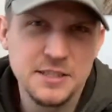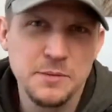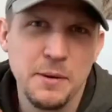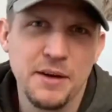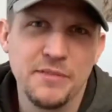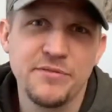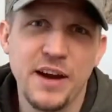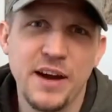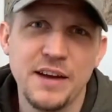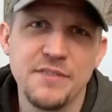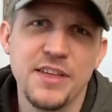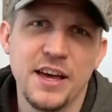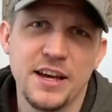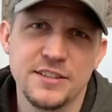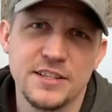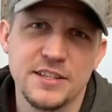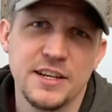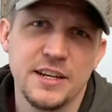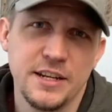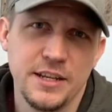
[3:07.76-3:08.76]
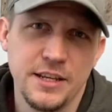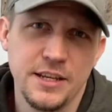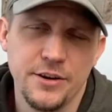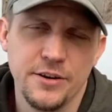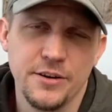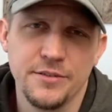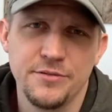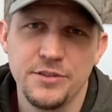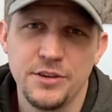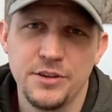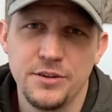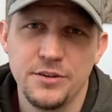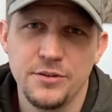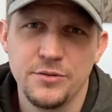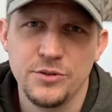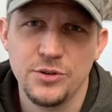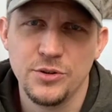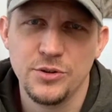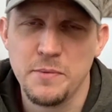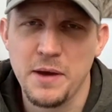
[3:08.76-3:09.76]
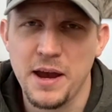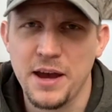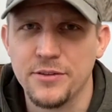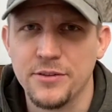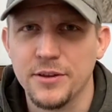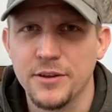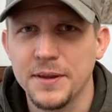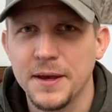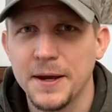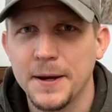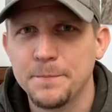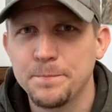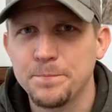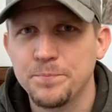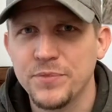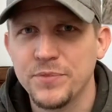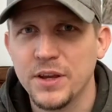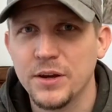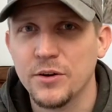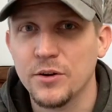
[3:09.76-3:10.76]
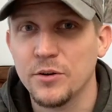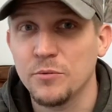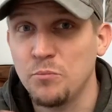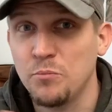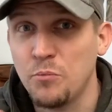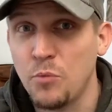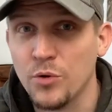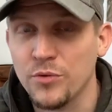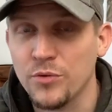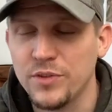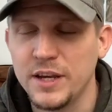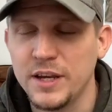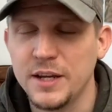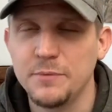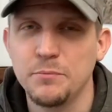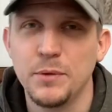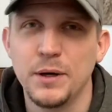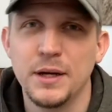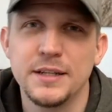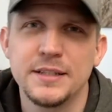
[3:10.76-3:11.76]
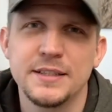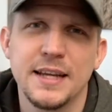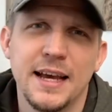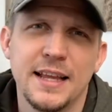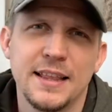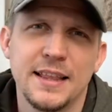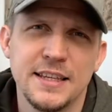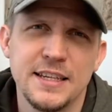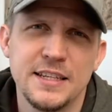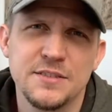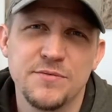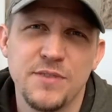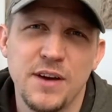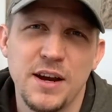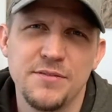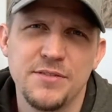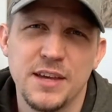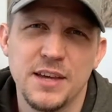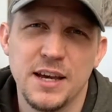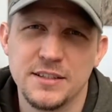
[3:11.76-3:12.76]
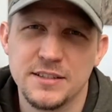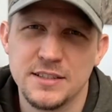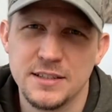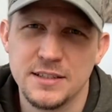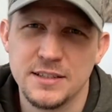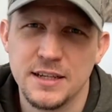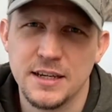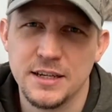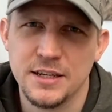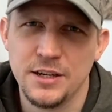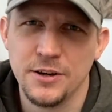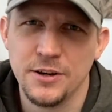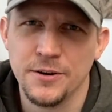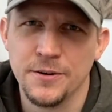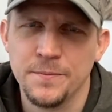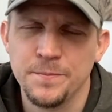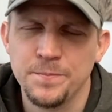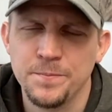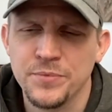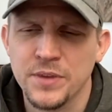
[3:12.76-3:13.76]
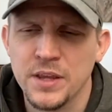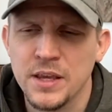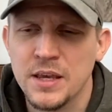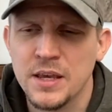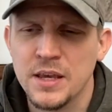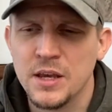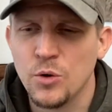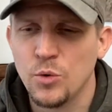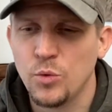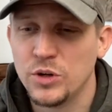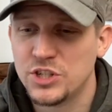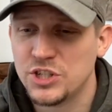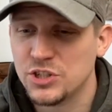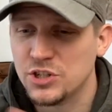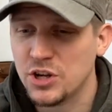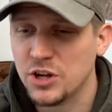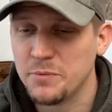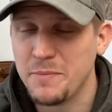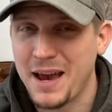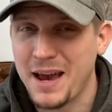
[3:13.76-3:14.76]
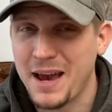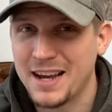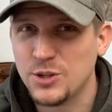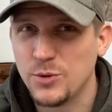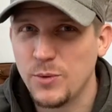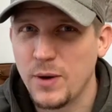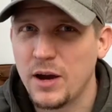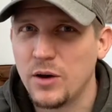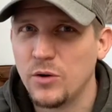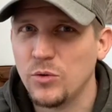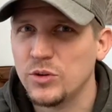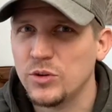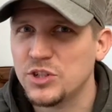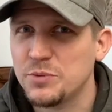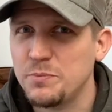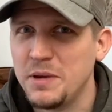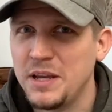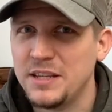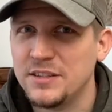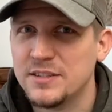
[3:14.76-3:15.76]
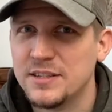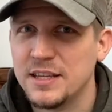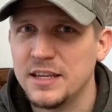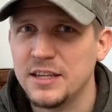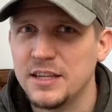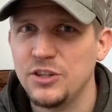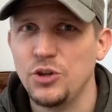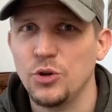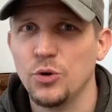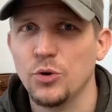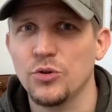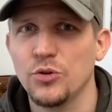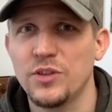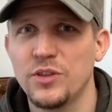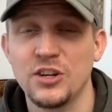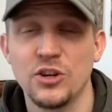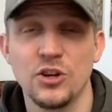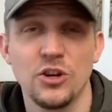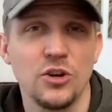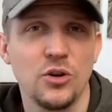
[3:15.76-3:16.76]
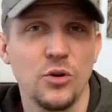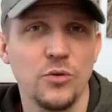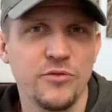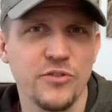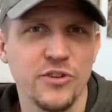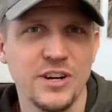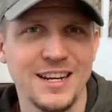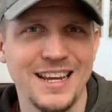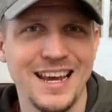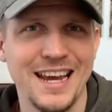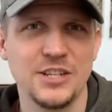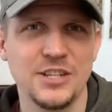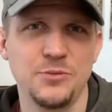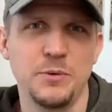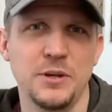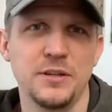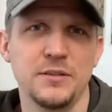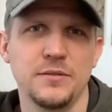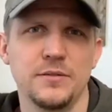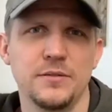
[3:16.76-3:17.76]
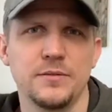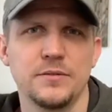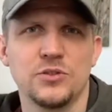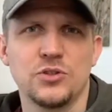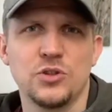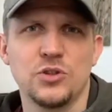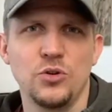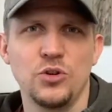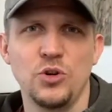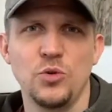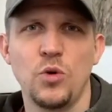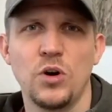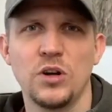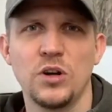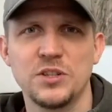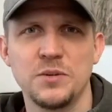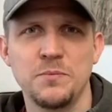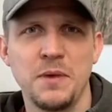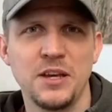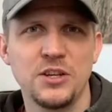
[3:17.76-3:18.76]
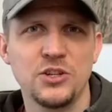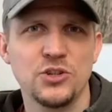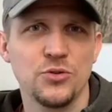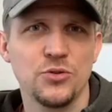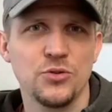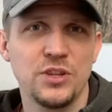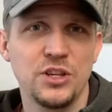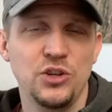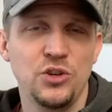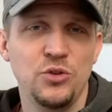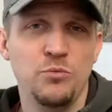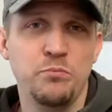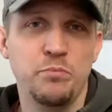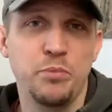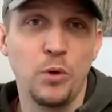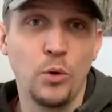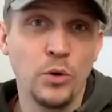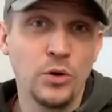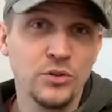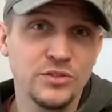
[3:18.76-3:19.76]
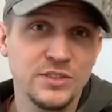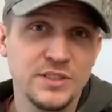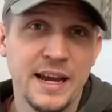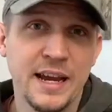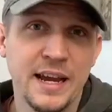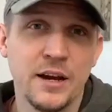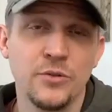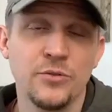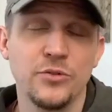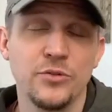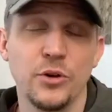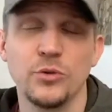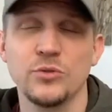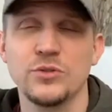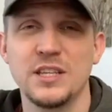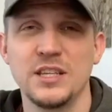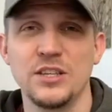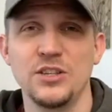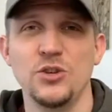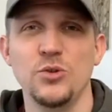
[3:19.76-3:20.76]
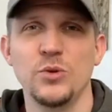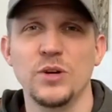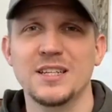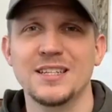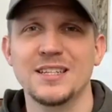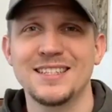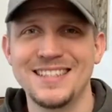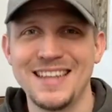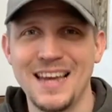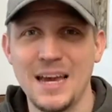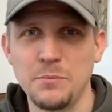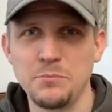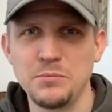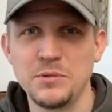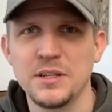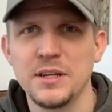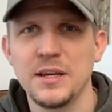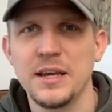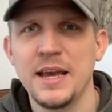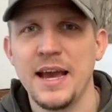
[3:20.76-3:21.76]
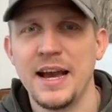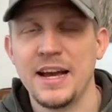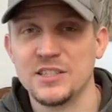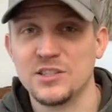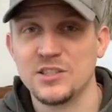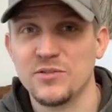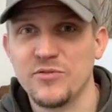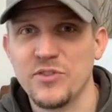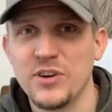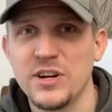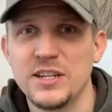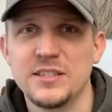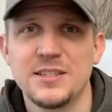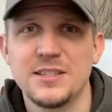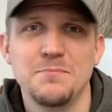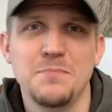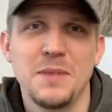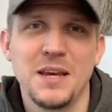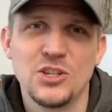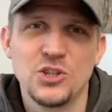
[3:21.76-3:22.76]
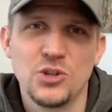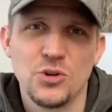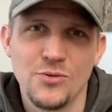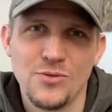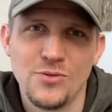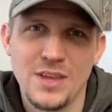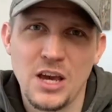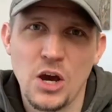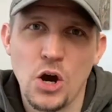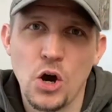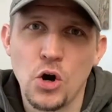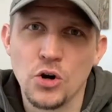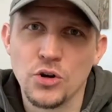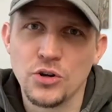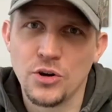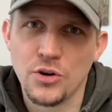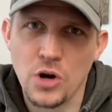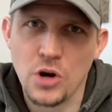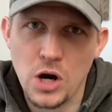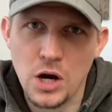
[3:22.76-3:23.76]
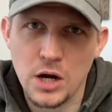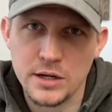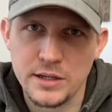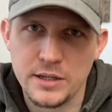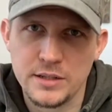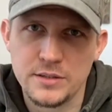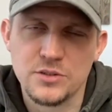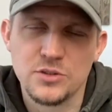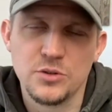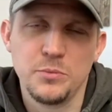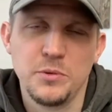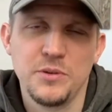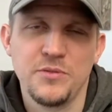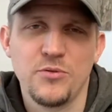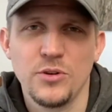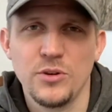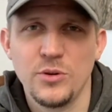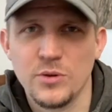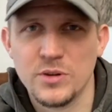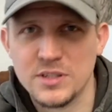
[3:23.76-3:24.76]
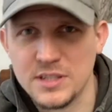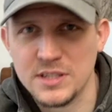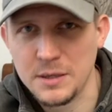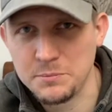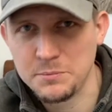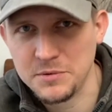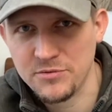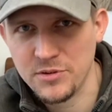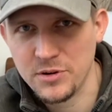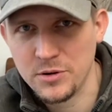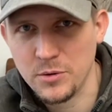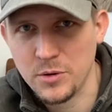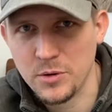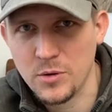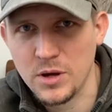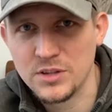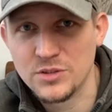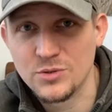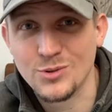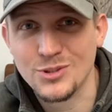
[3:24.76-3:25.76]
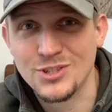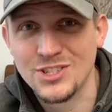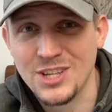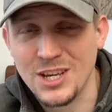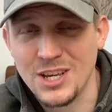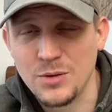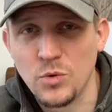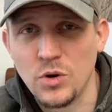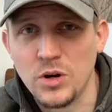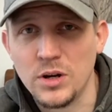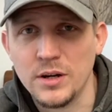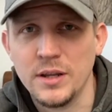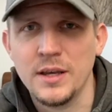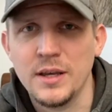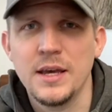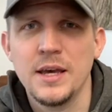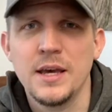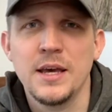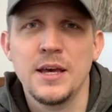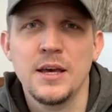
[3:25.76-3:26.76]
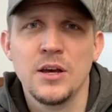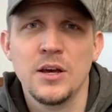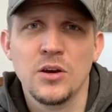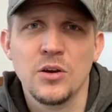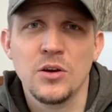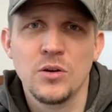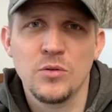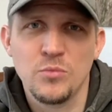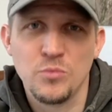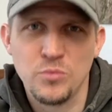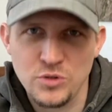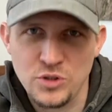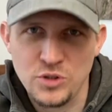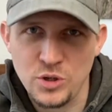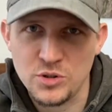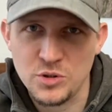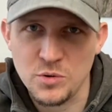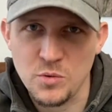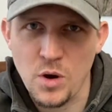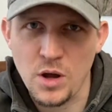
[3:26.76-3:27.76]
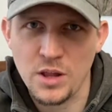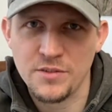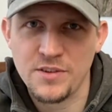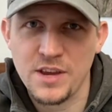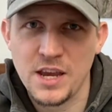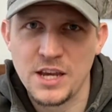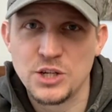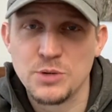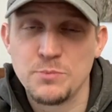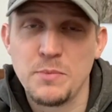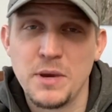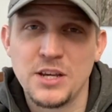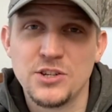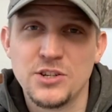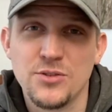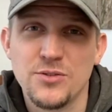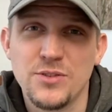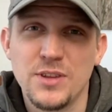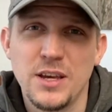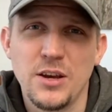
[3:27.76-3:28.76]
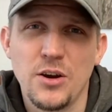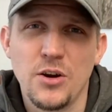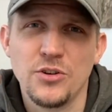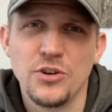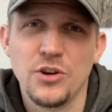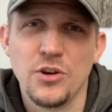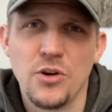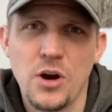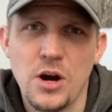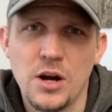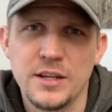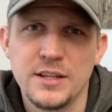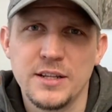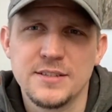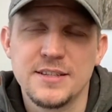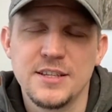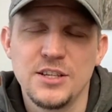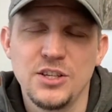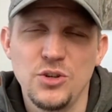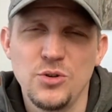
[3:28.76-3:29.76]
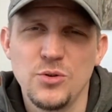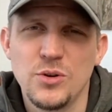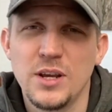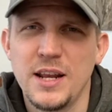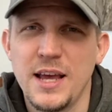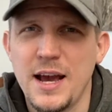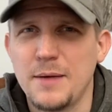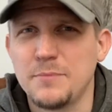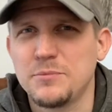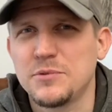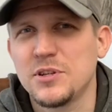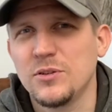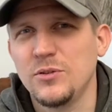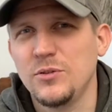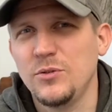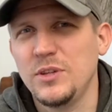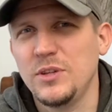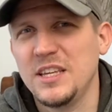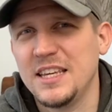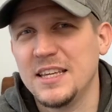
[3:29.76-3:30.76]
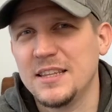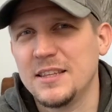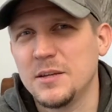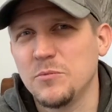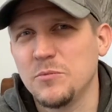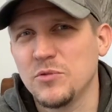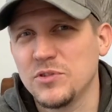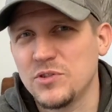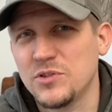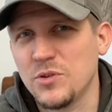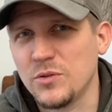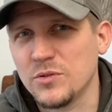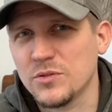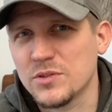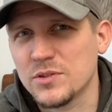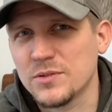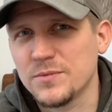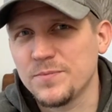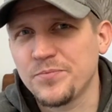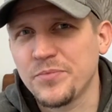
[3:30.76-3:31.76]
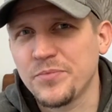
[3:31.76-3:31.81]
about 5,000 in a year if you do the math on that. There are more than, but at least 5,000 a year, which is going to max you out, which means that you're then going to go for engagement. So you want to make sure that you boil down those that you accept as friends and make sure they are your audience. So before you accept a friend request or send one, do some qualification, make sure they are your audience, that you can absolutely get them results.